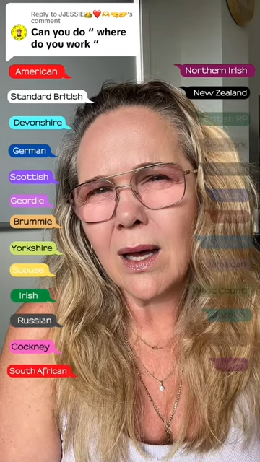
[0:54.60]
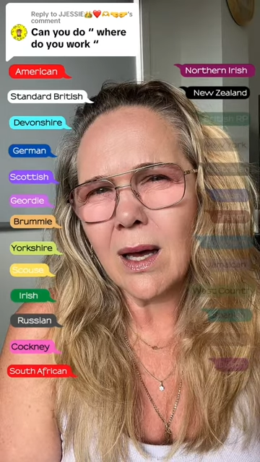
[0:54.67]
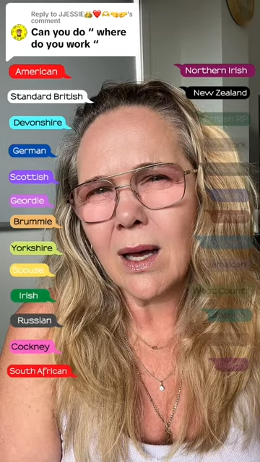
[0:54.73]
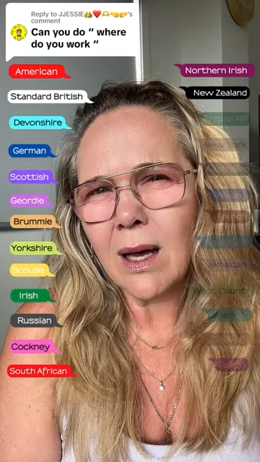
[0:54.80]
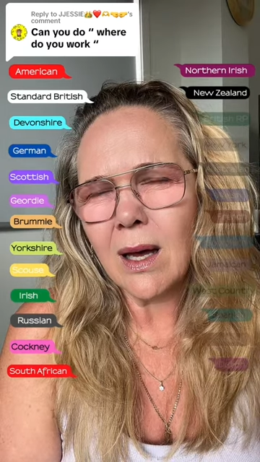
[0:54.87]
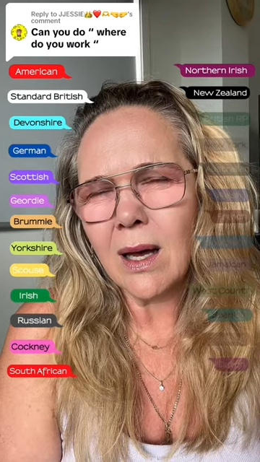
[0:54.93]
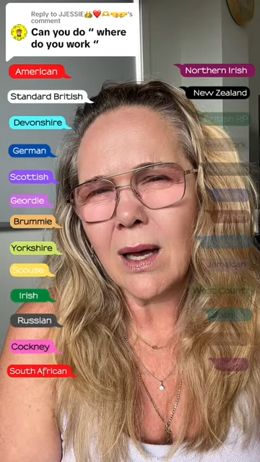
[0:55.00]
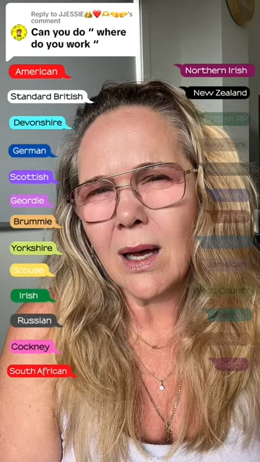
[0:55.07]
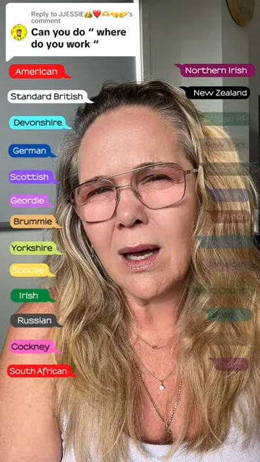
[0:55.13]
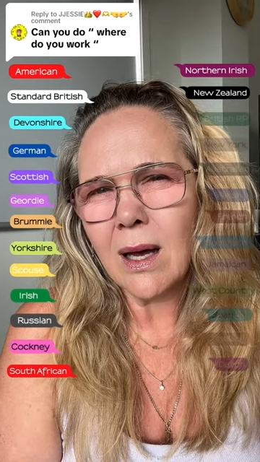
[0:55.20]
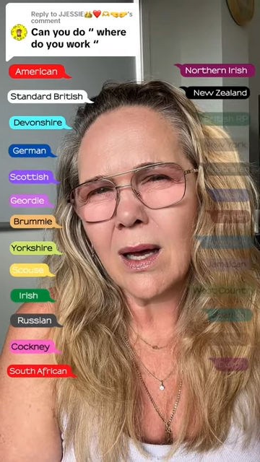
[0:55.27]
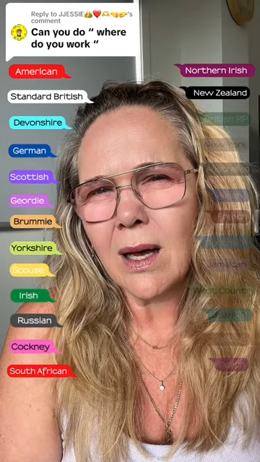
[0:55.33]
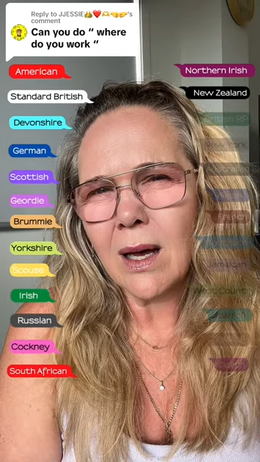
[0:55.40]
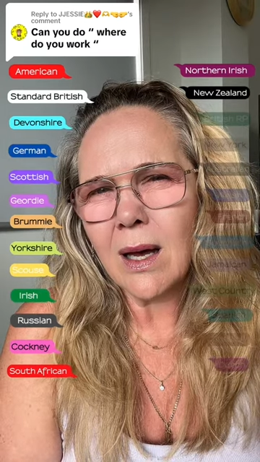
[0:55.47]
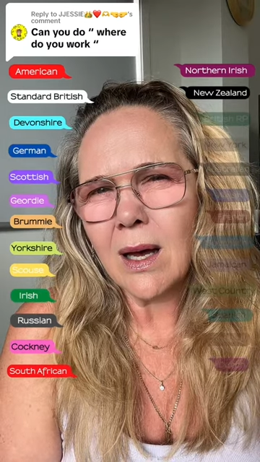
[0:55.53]
New
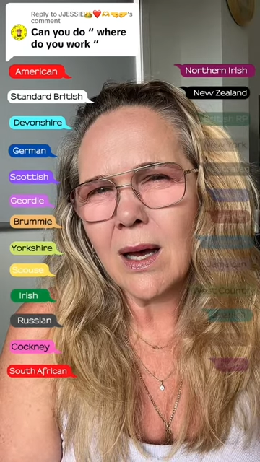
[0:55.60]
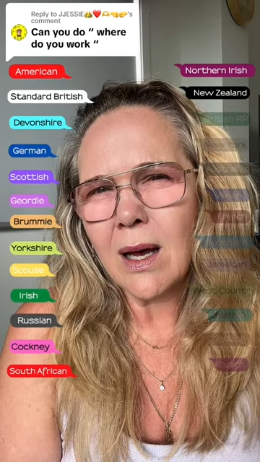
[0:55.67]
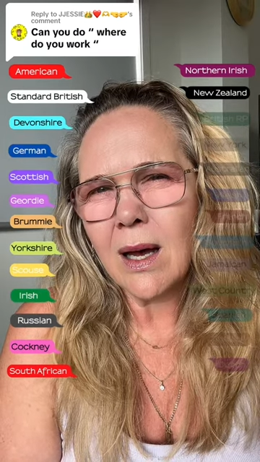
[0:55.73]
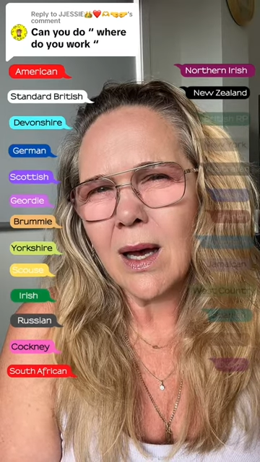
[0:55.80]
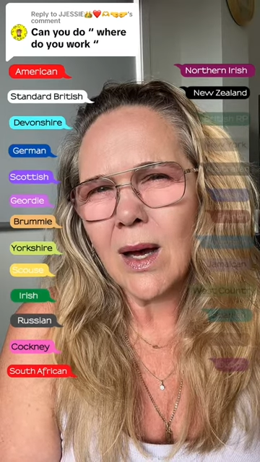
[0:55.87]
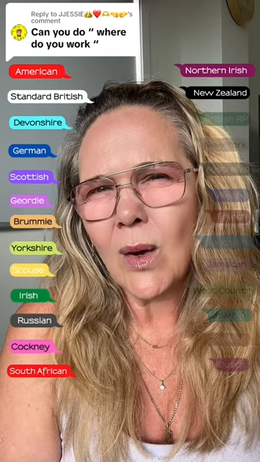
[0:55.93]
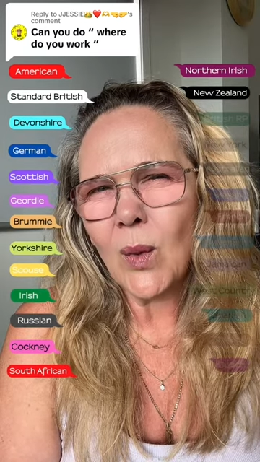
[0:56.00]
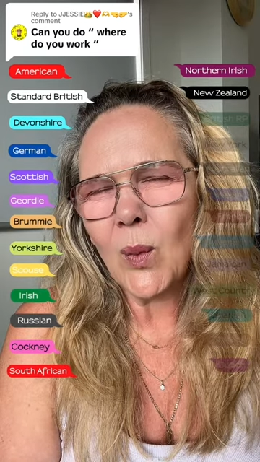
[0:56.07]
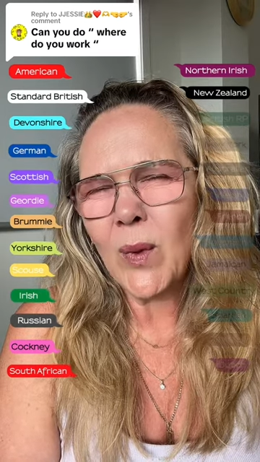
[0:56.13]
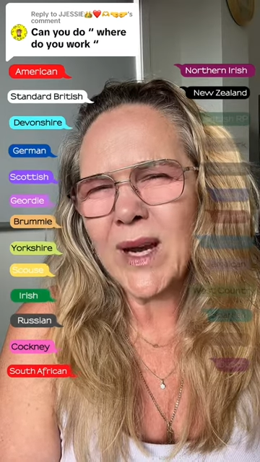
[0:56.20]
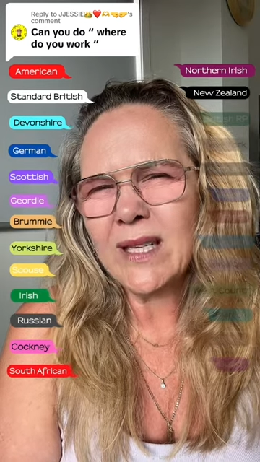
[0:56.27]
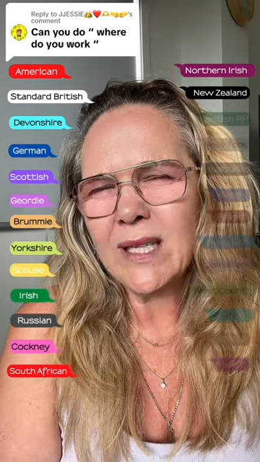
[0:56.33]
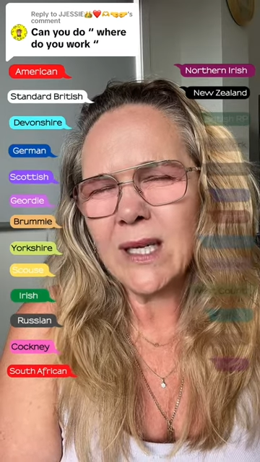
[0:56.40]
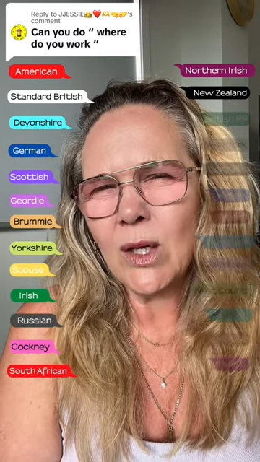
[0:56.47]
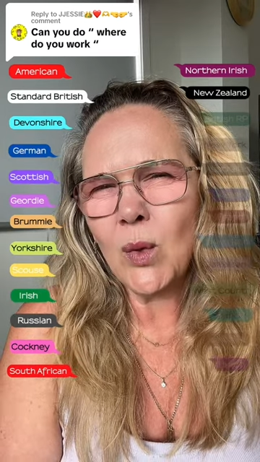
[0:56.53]
Zealand. Where
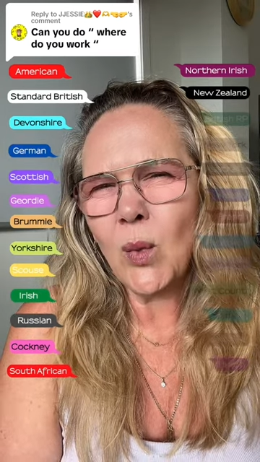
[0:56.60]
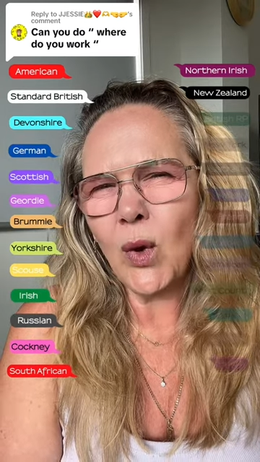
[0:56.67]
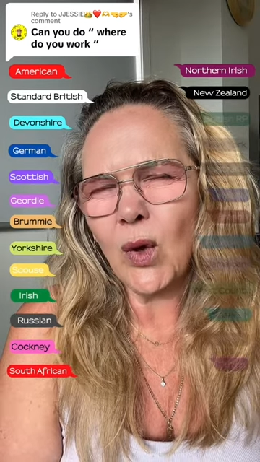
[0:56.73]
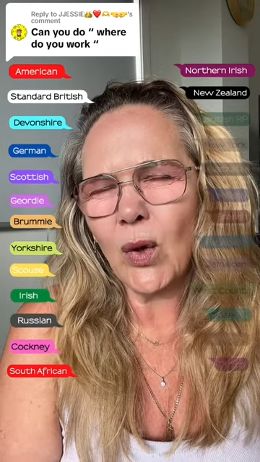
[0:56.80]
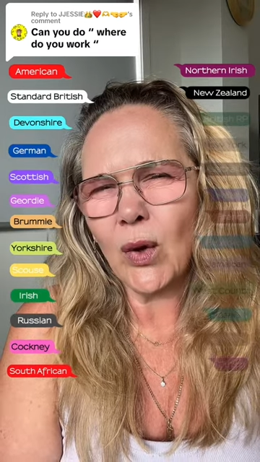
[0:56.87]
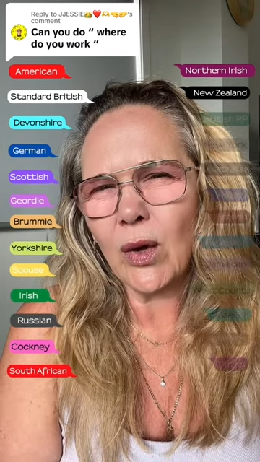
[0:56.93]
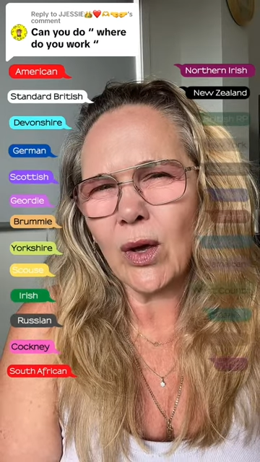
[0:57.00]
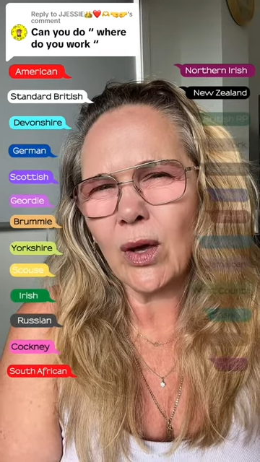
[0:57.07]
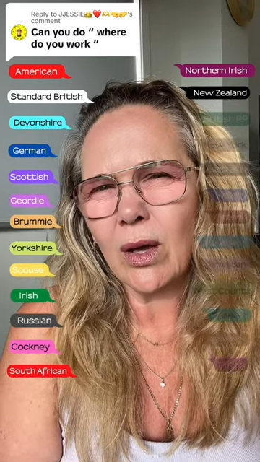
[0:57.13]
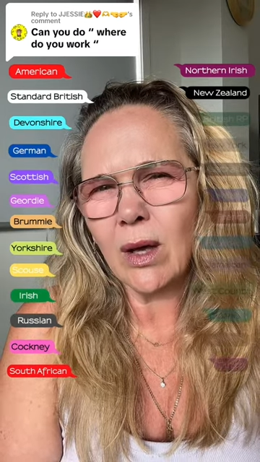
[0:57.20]
do you work?